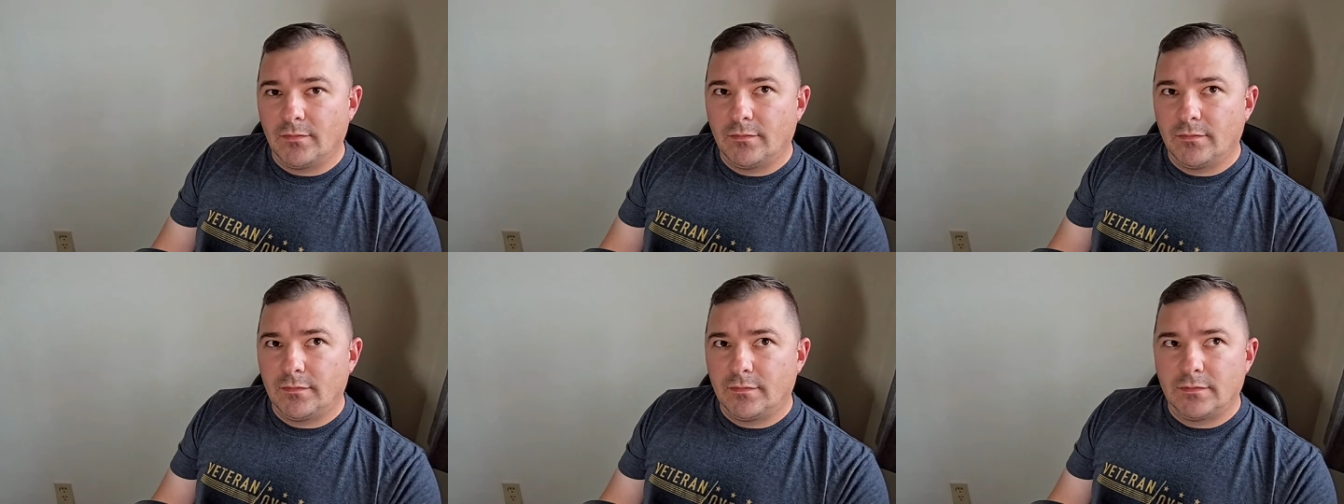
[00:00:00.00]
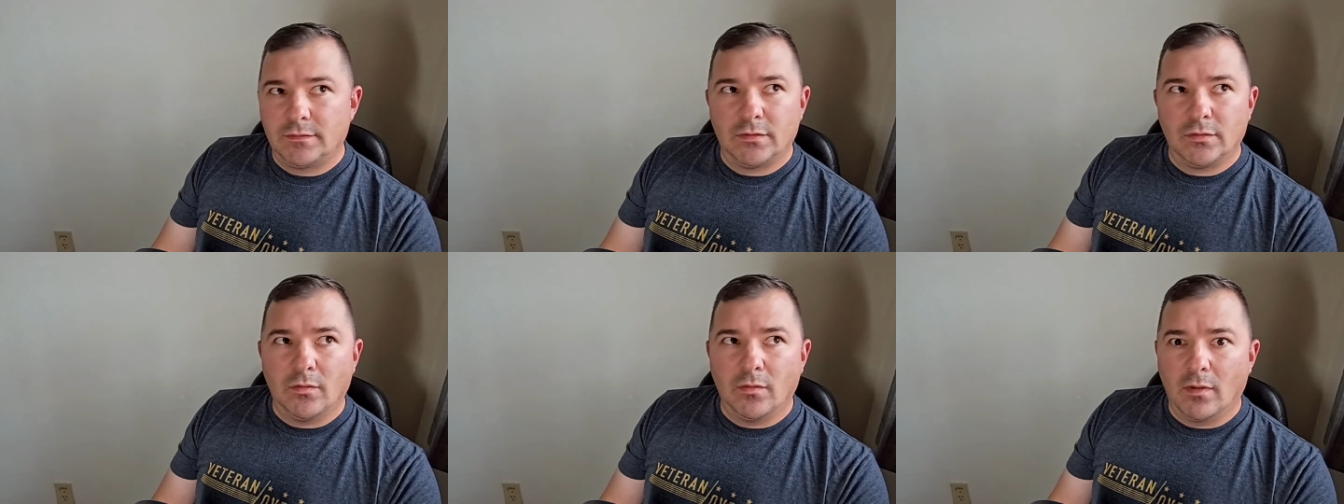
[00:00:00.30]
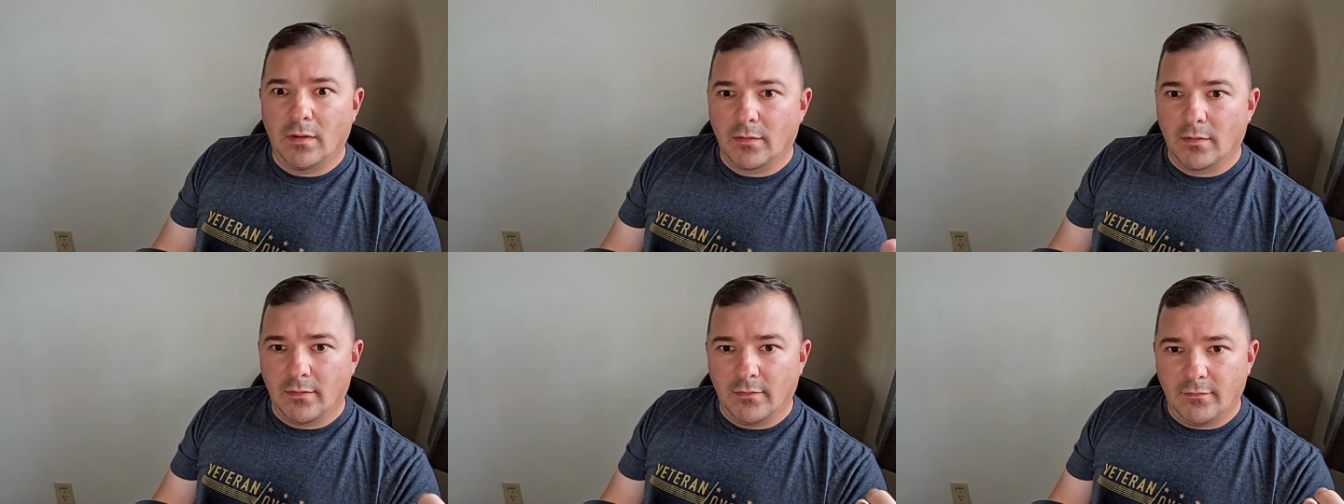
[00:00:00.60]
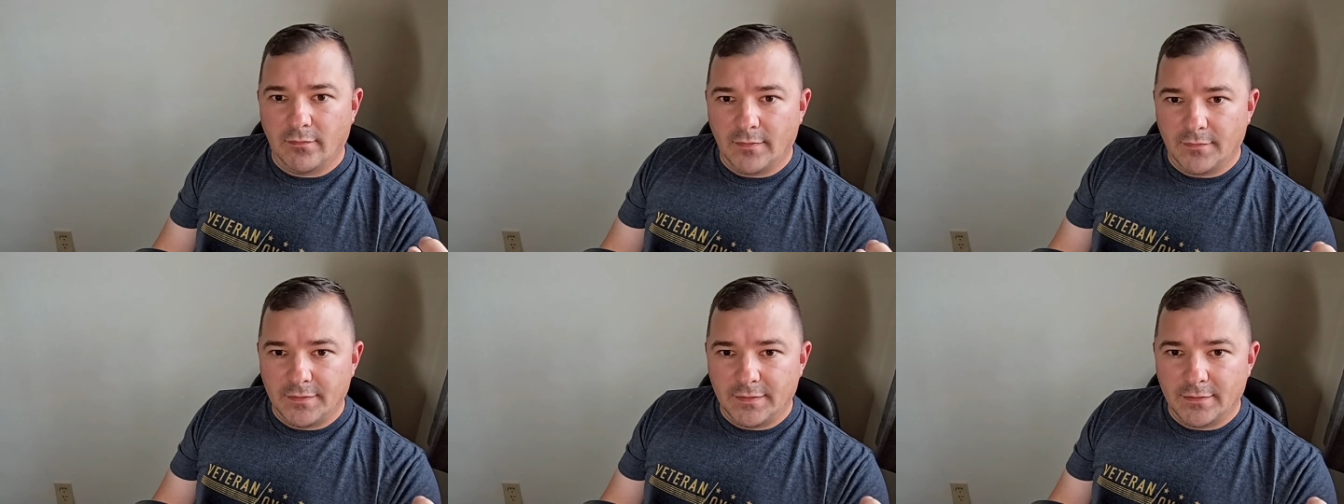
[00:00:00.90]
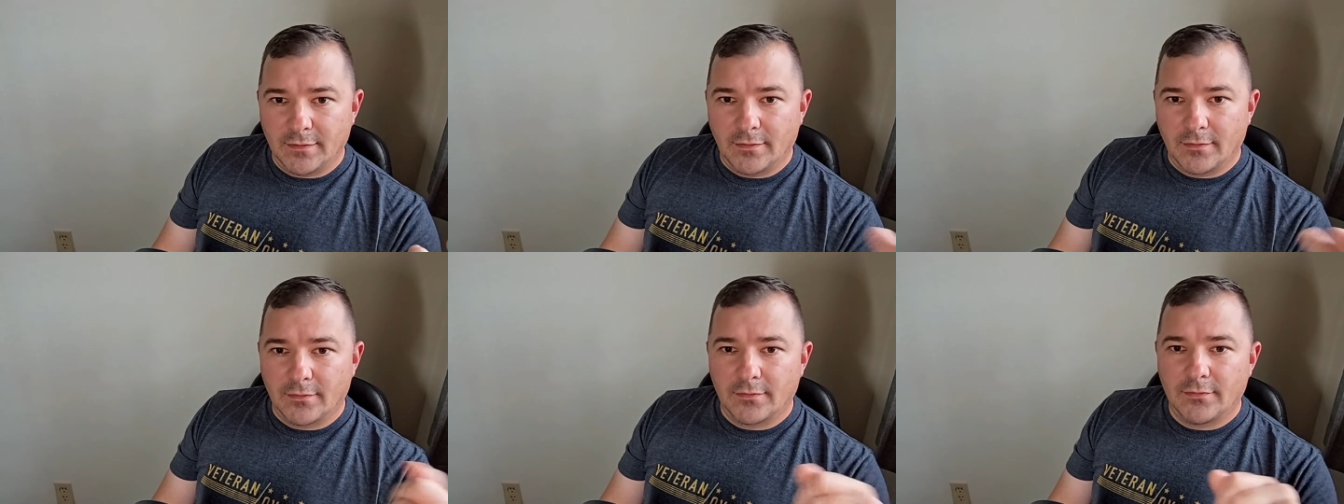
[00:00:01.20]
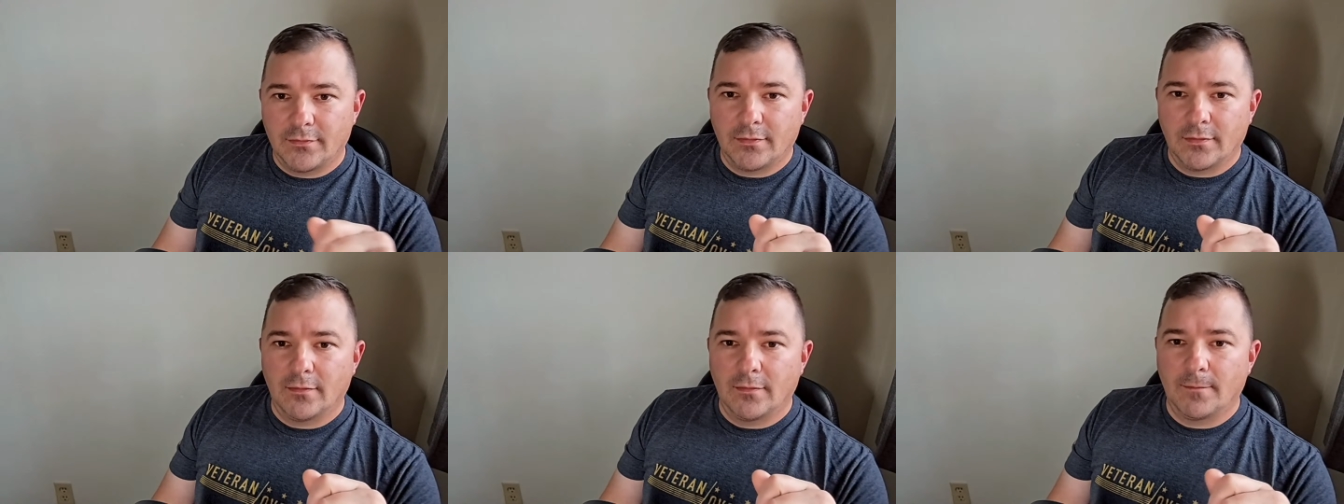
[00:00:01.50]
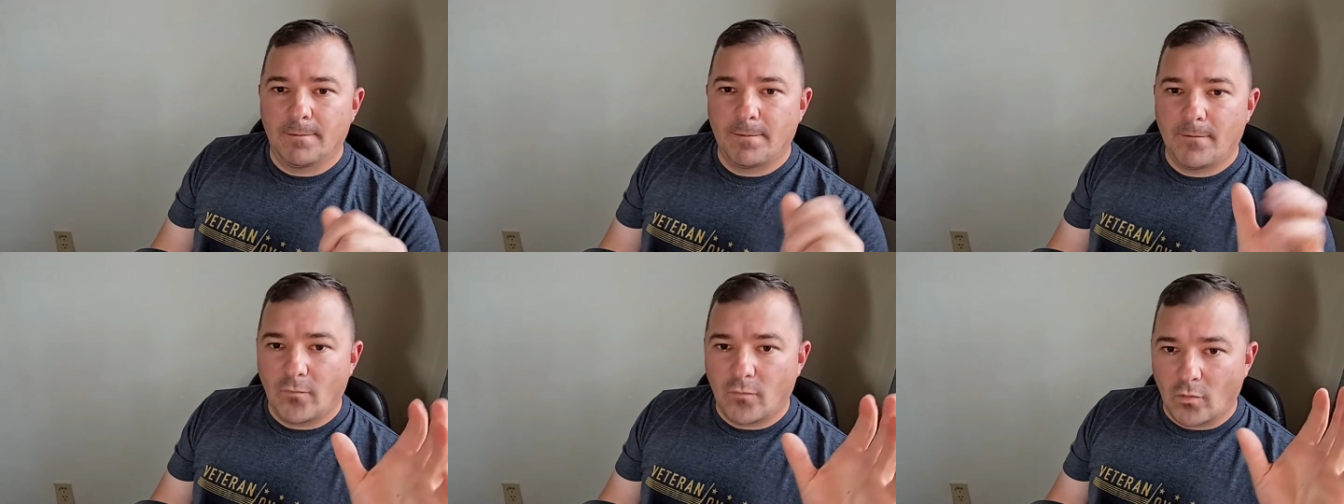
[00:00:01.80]
$250. So
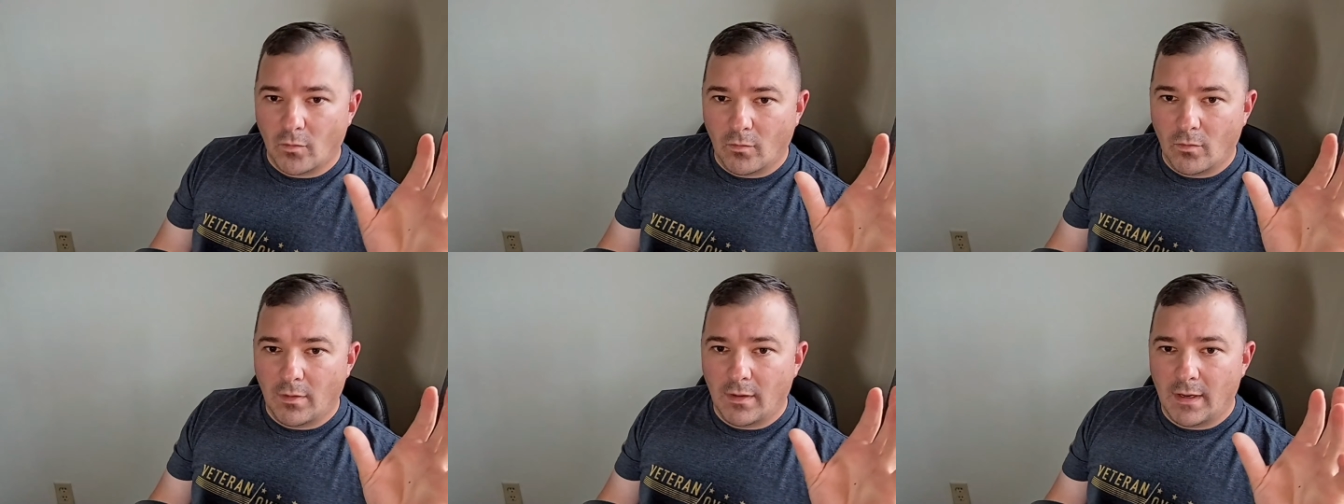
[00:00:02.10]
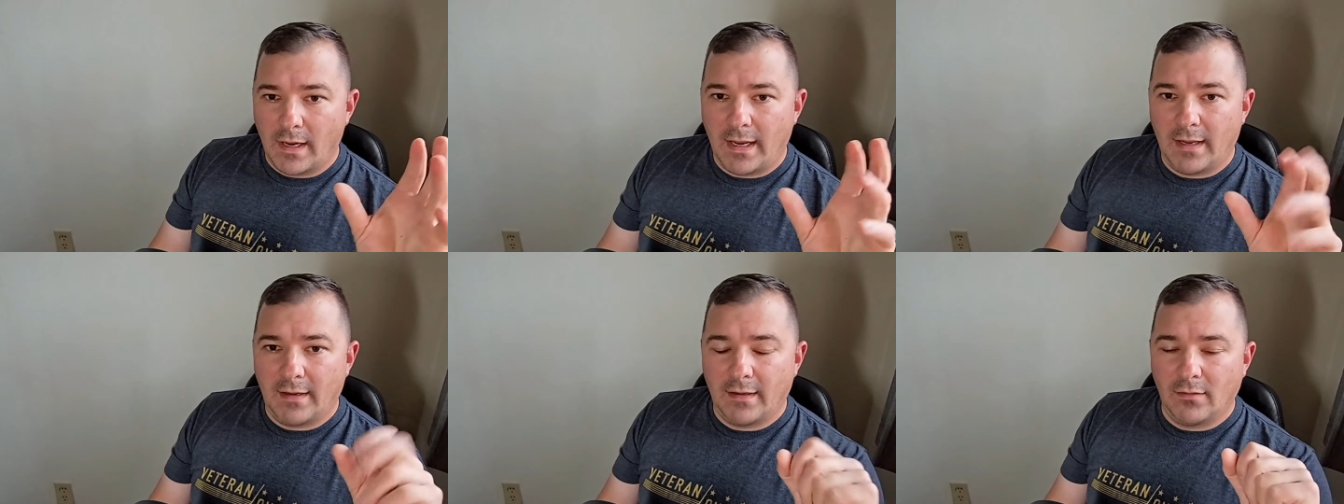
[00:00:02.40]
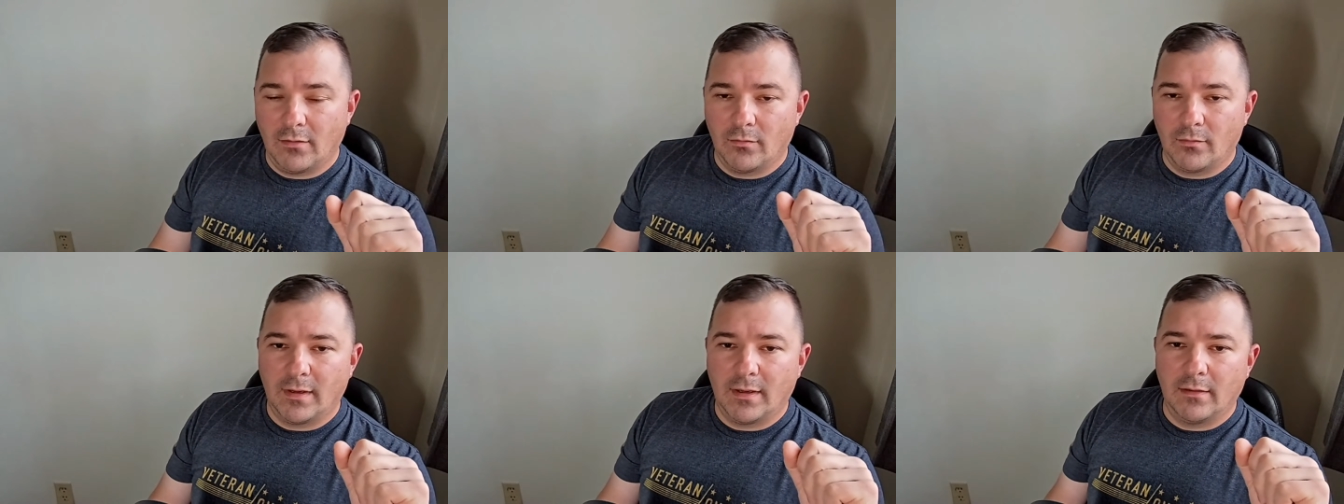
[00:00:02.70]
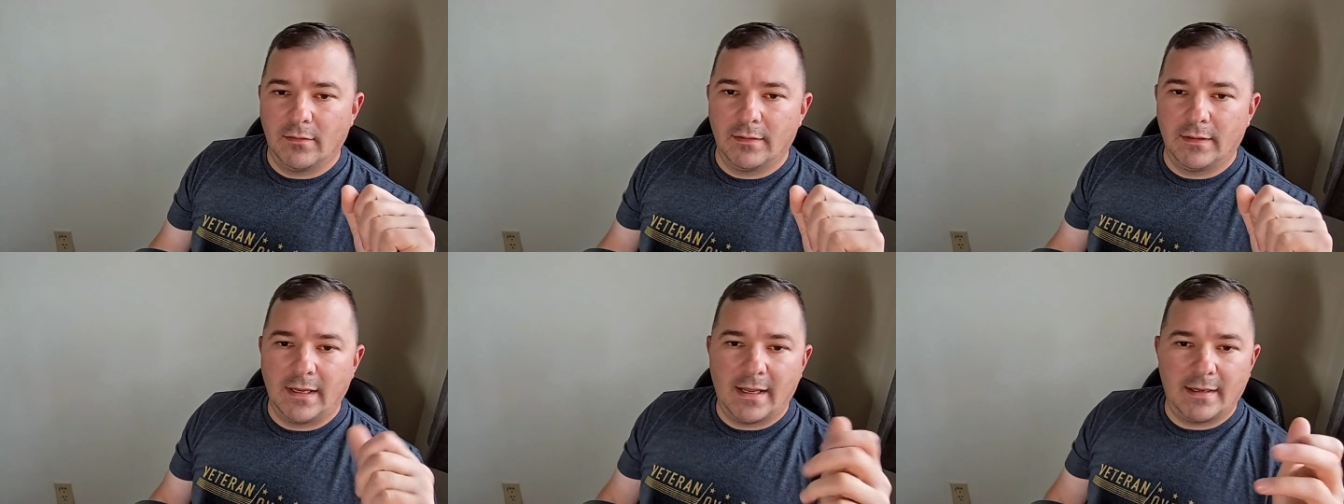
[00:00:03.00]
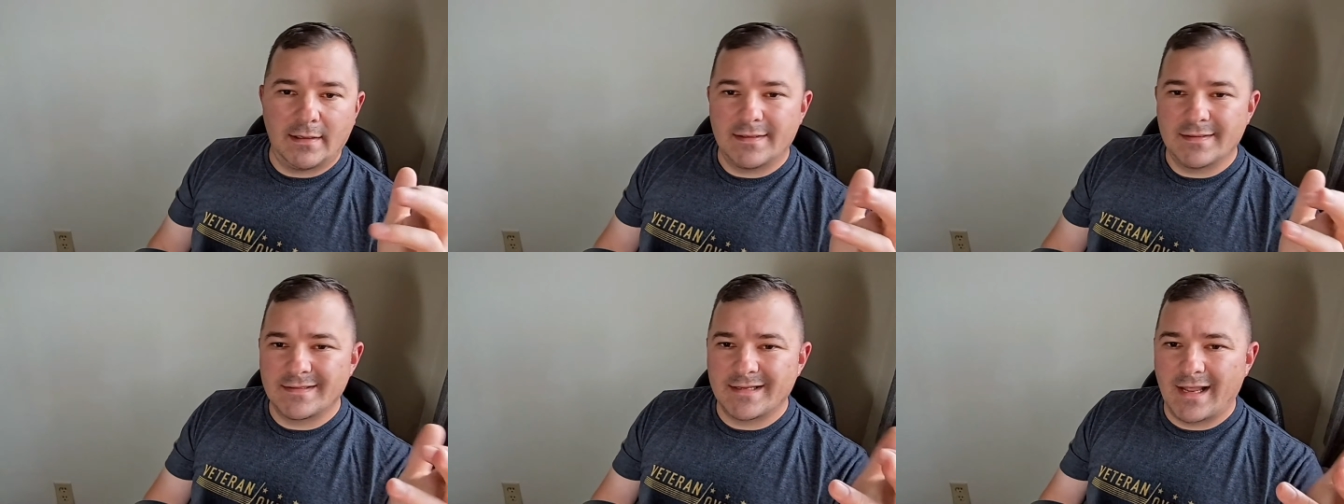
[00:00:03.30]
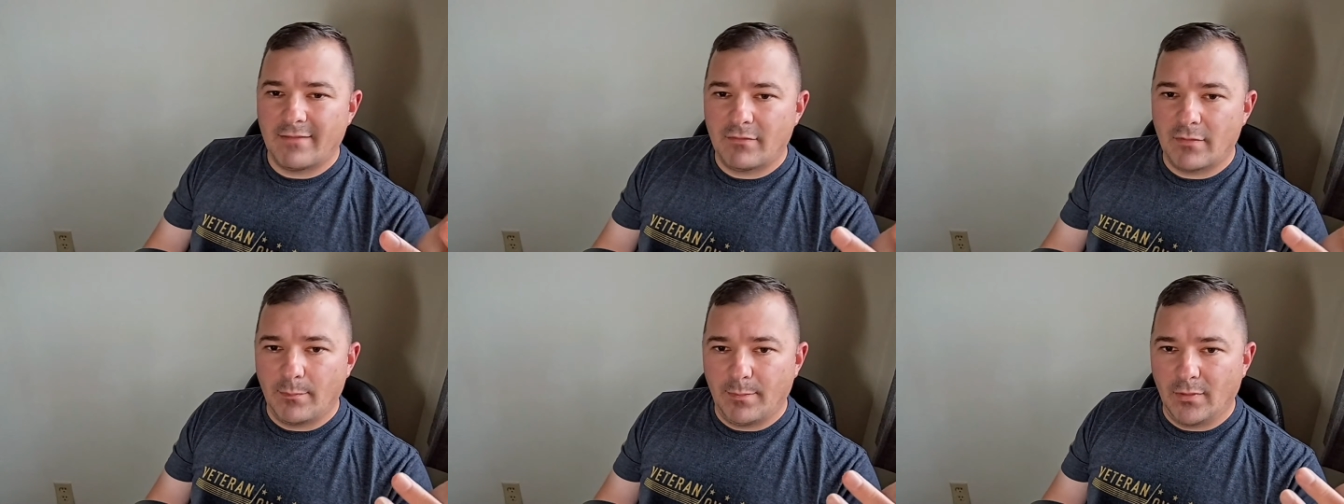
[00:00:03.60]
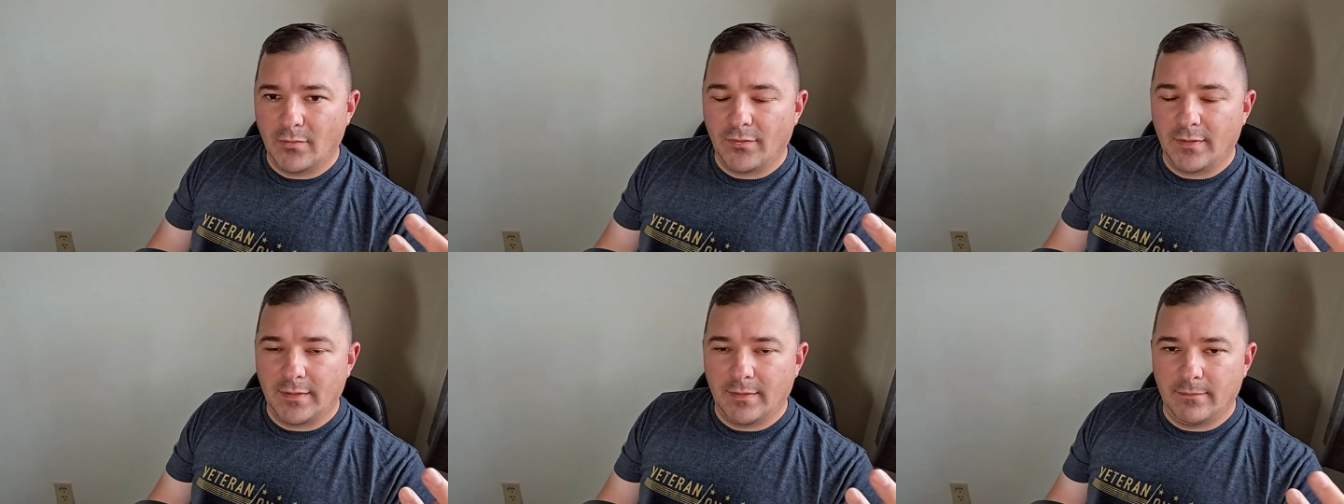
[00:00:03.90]
for a handheld radio, and yeah, it doesn't have a
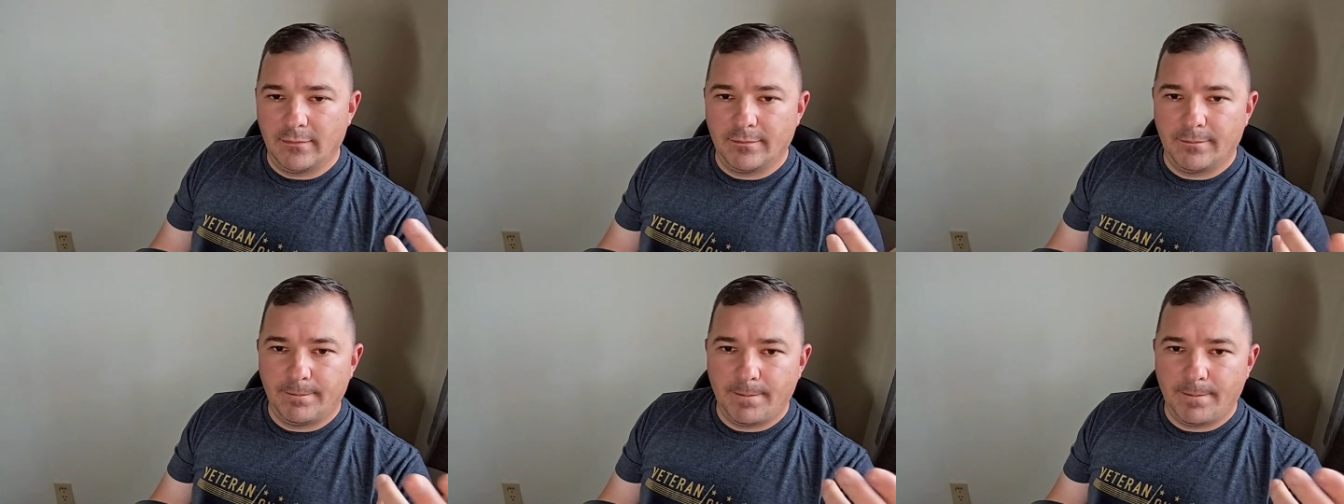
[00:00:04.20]
built-in